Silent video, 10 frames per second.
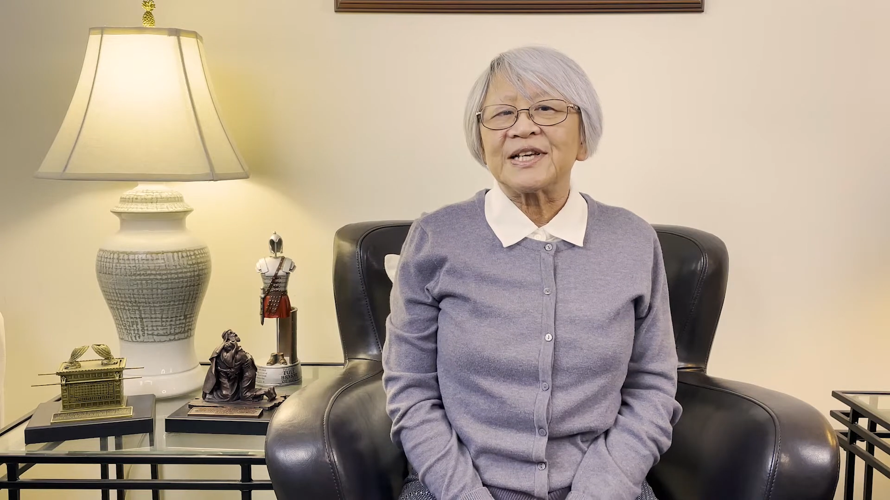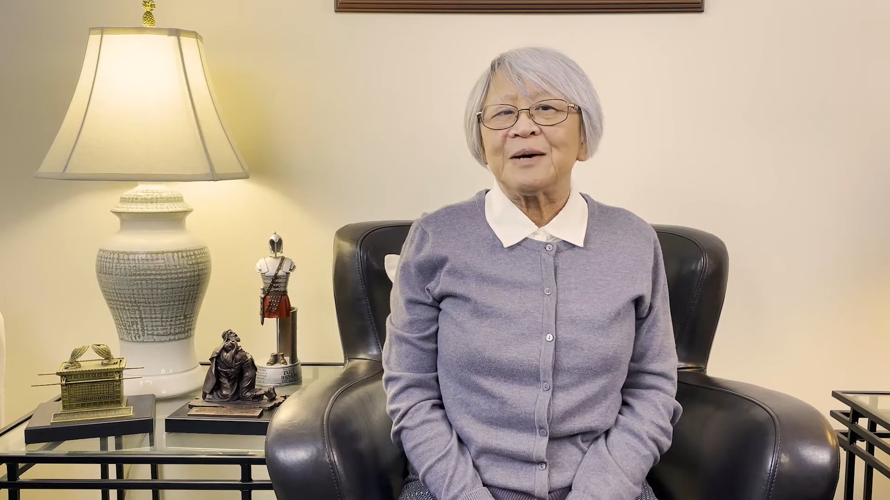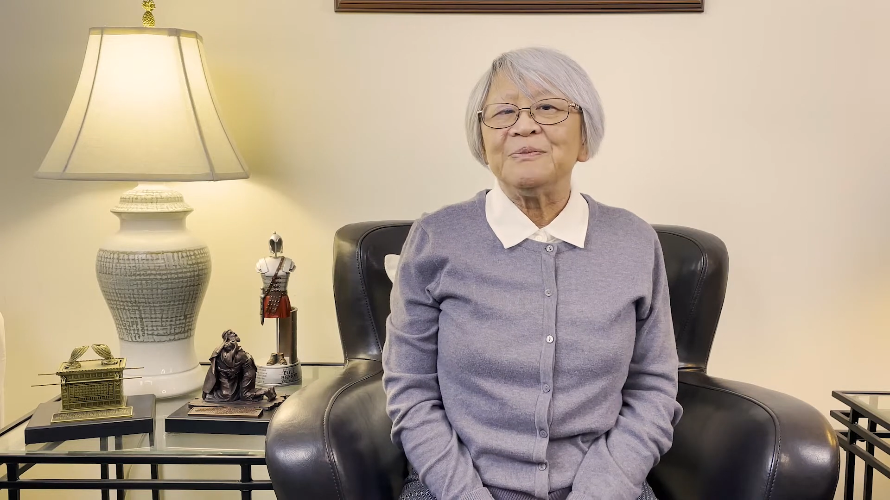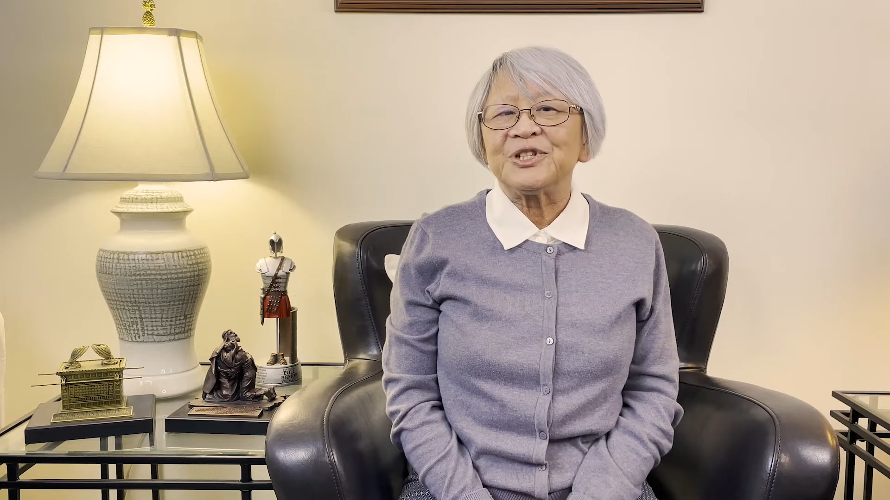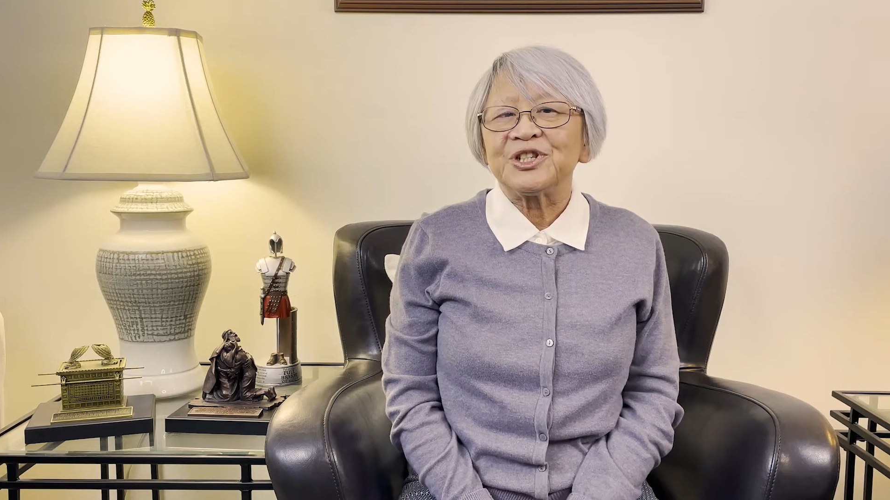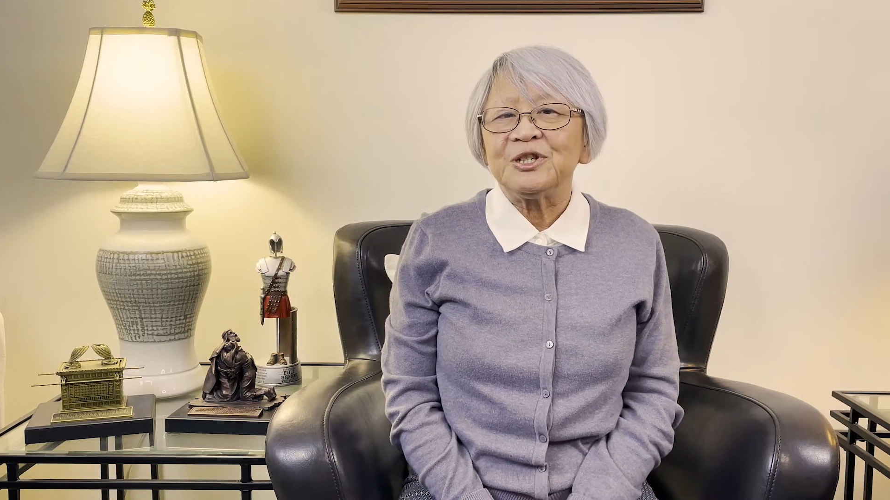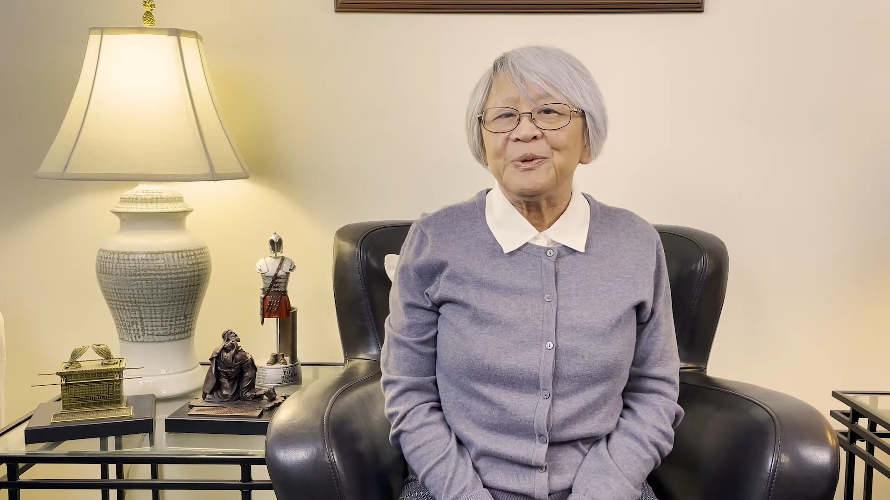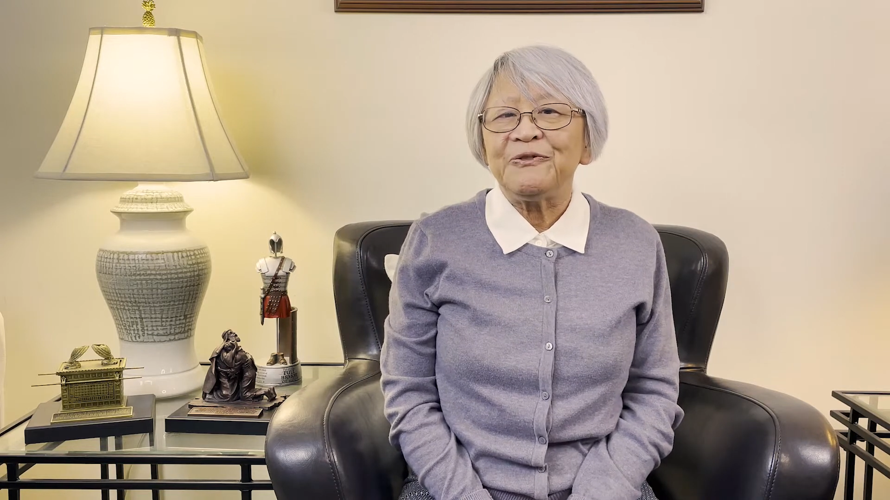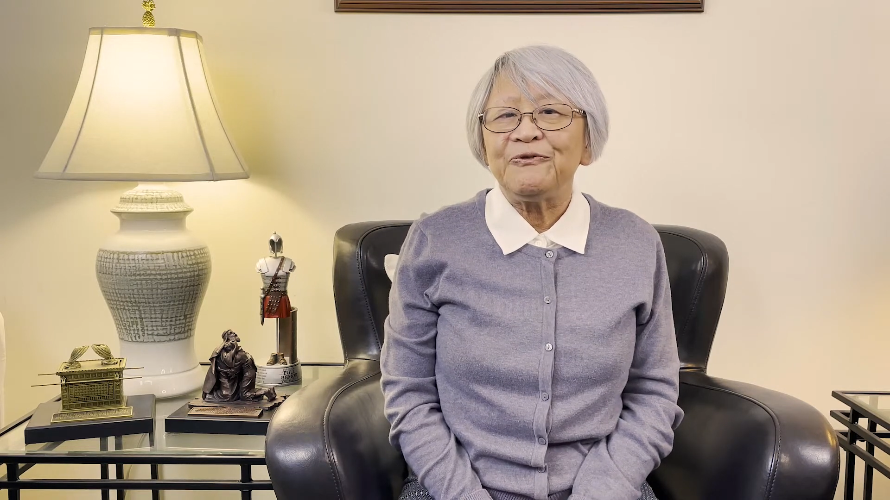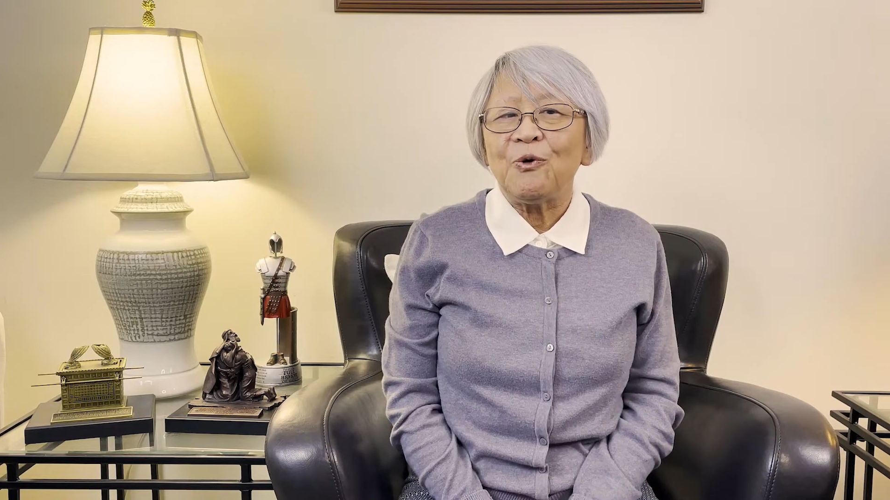commissioned
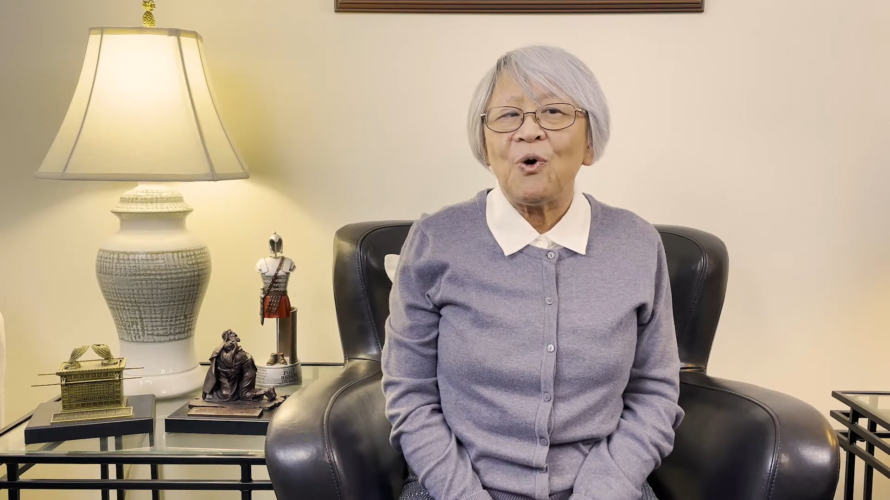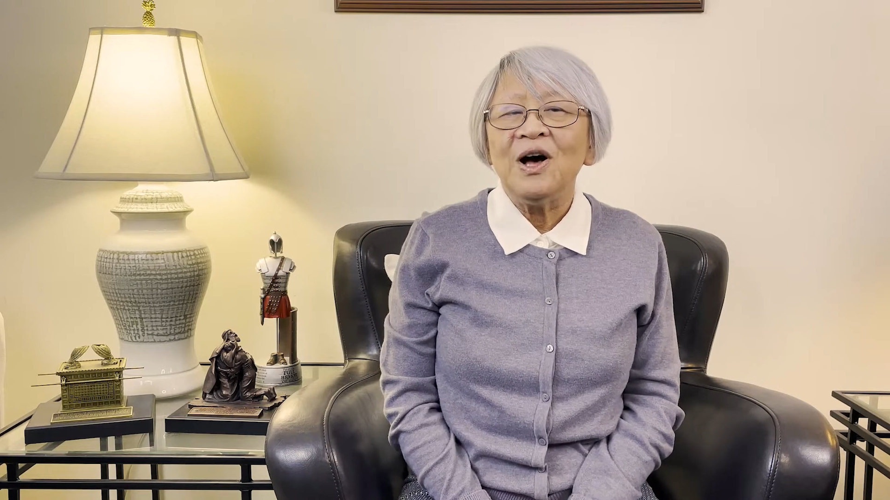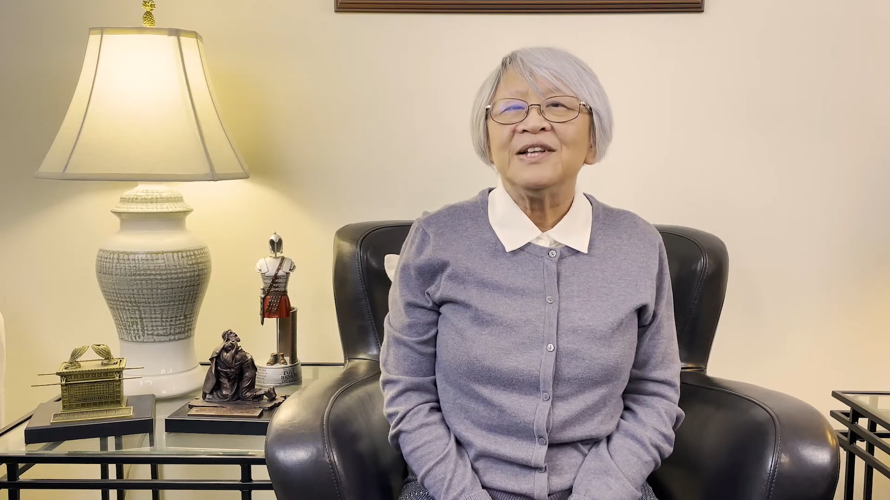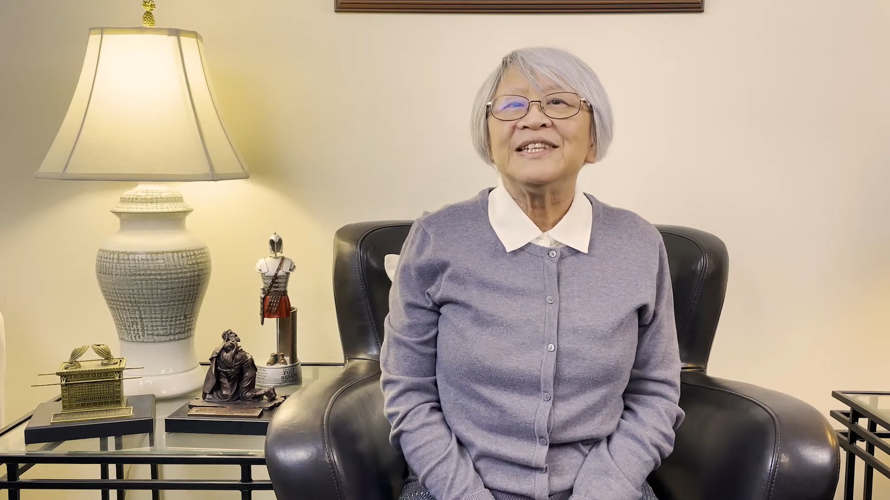before